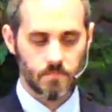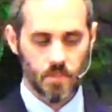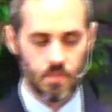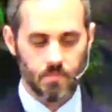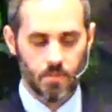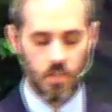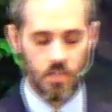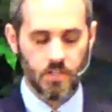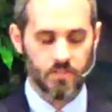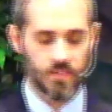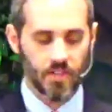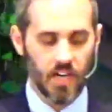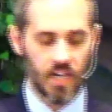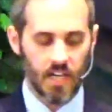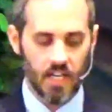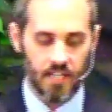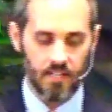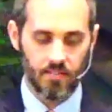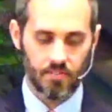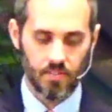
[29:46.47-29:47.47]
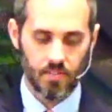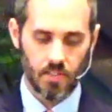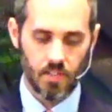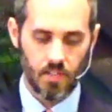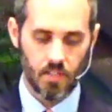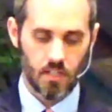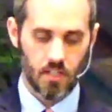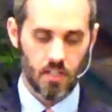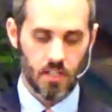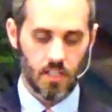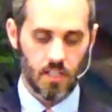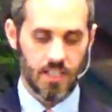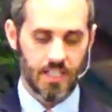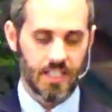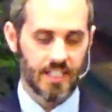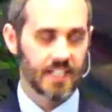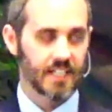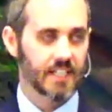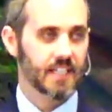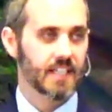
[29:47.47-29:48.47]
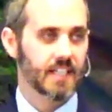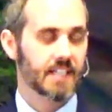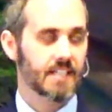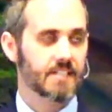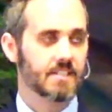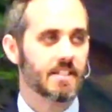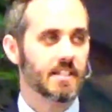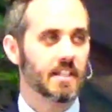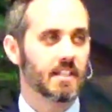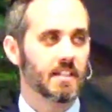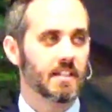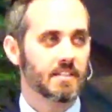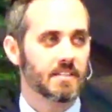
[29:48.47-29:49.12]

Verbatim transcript: verse five, is the,